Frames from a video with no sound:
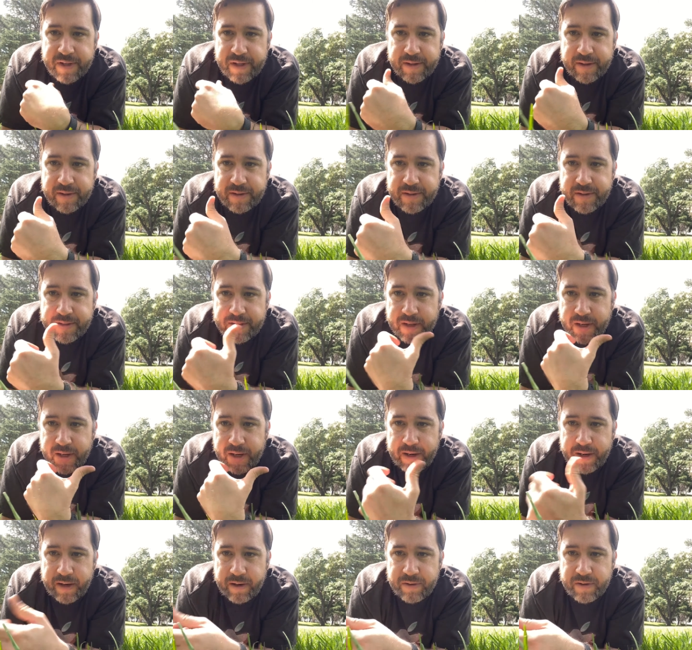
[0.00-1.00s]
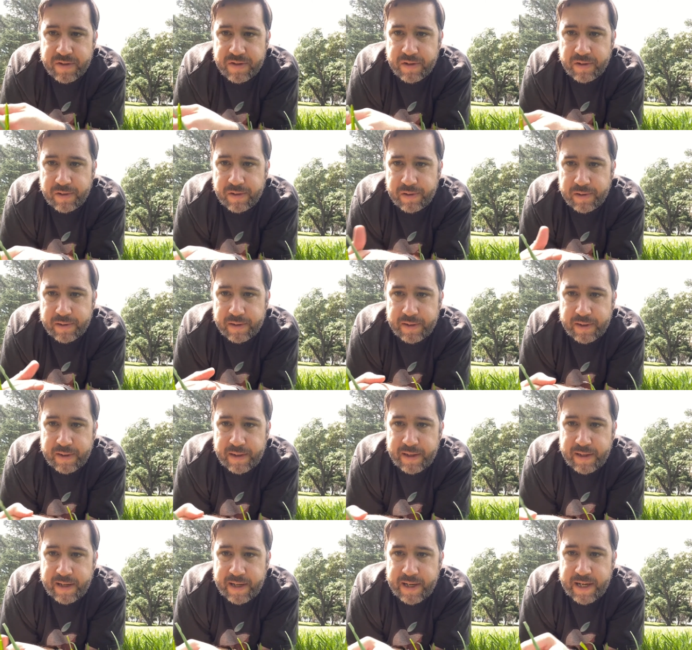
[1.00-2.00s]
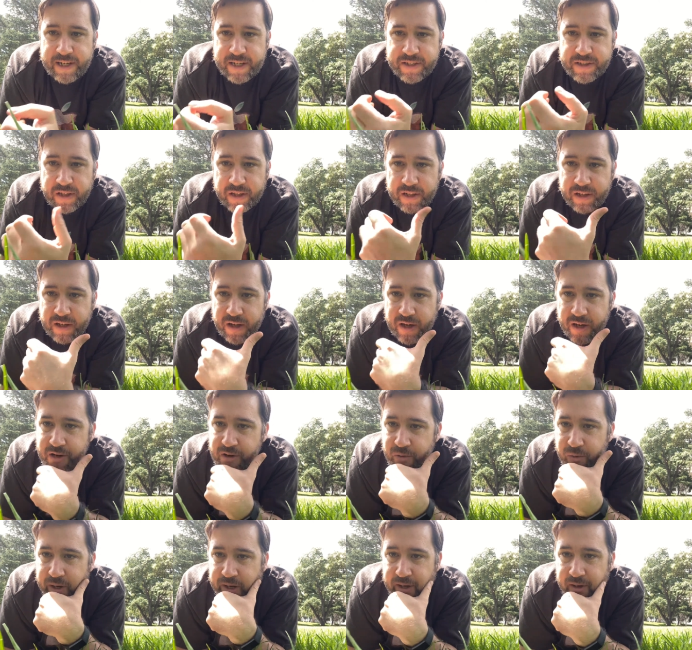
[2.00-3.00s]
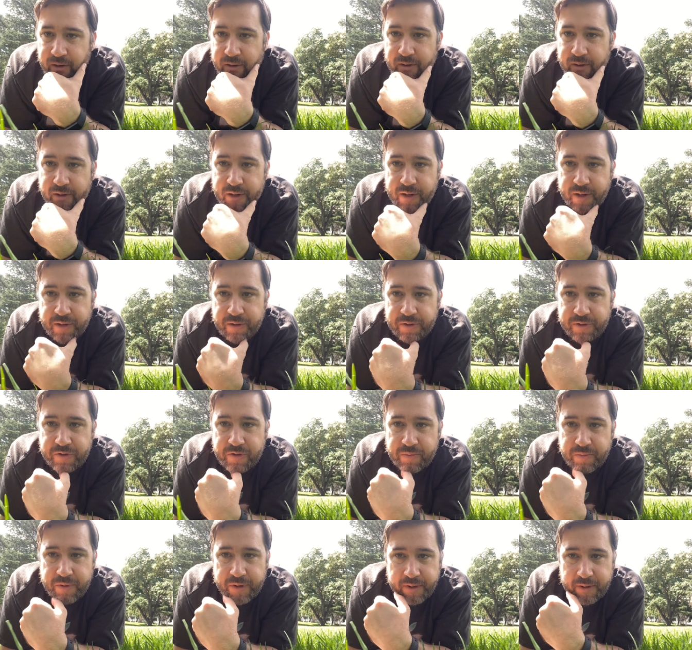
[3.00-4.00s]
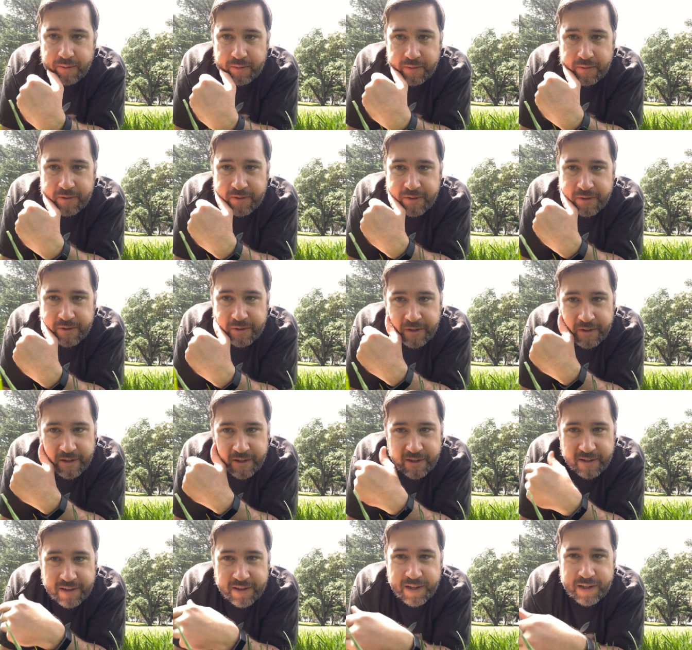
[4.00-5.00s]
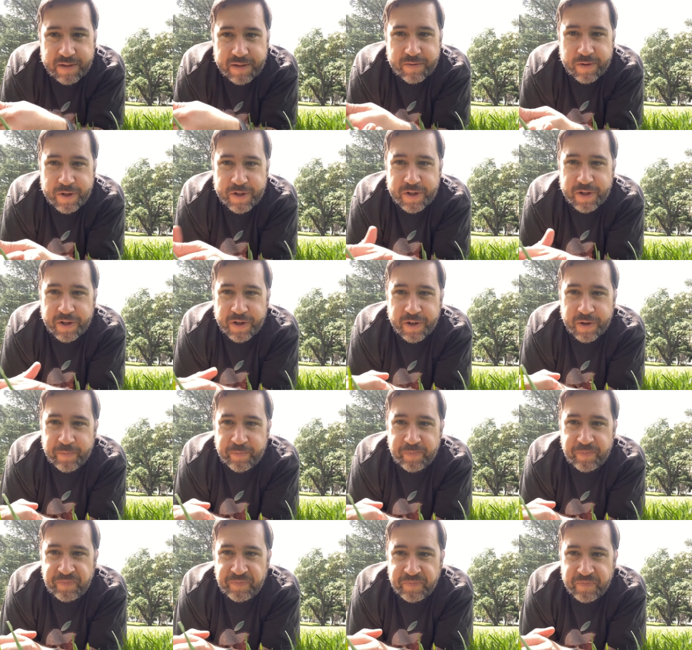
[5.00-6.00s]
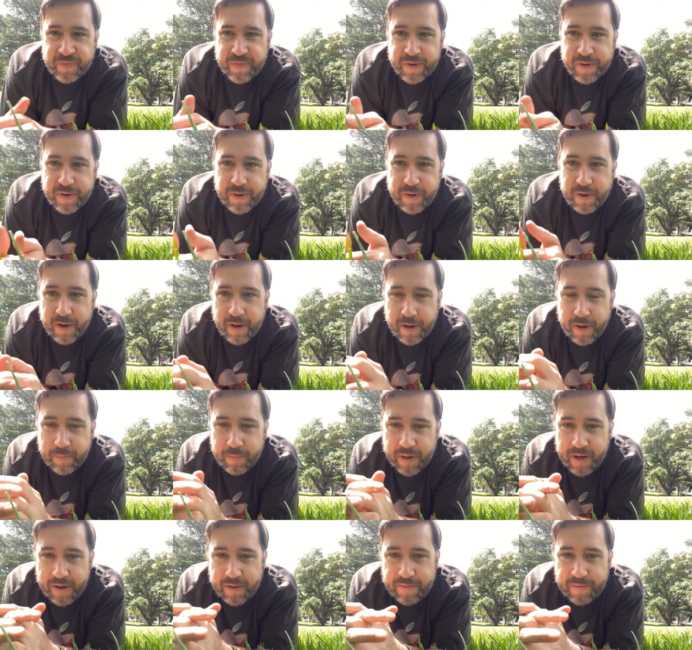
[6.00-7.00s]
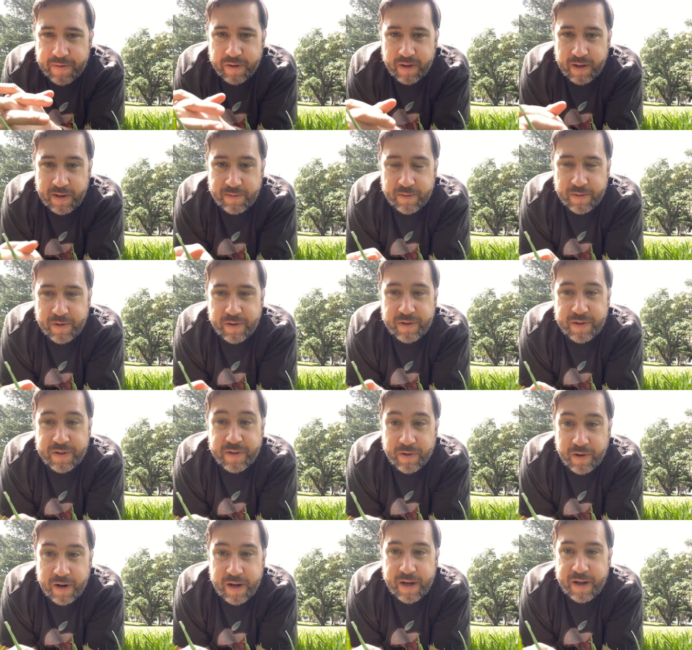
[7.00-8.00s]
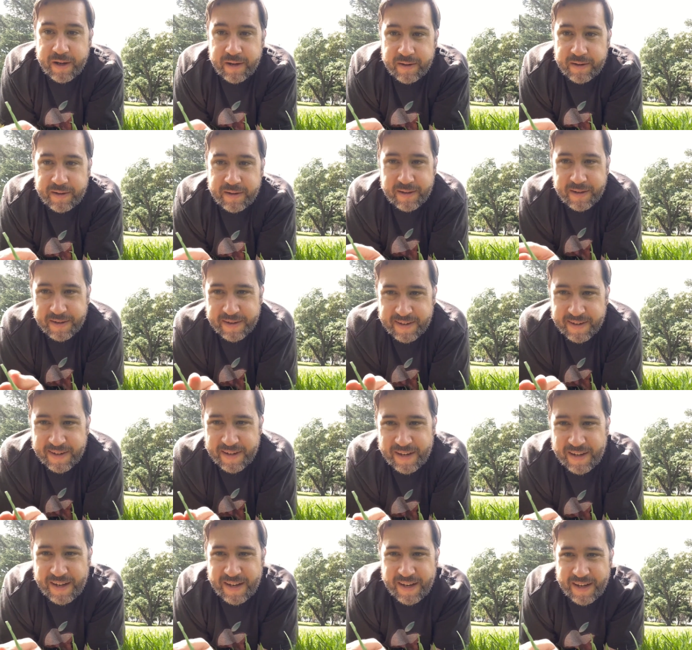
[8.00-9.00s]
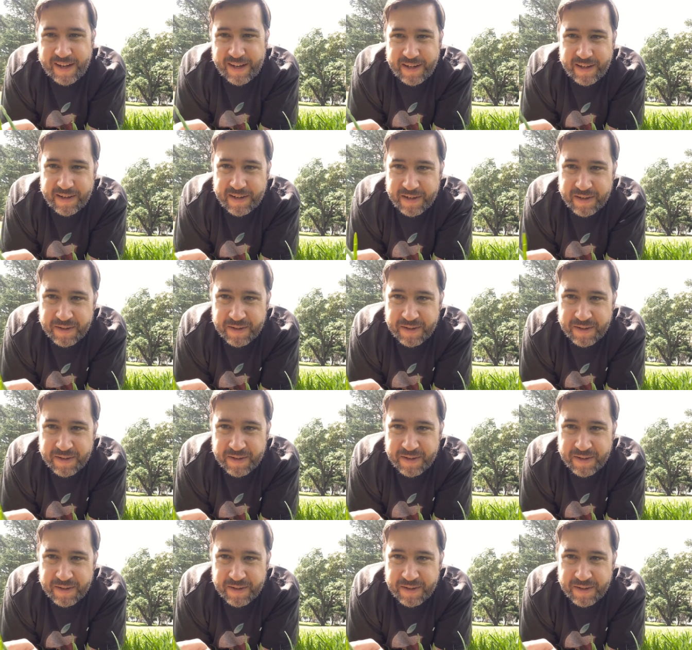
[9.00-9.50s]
years since I had hair this long, and it's a lot grayer than it used to be. That's for sure. But I feel I've earned the gray. And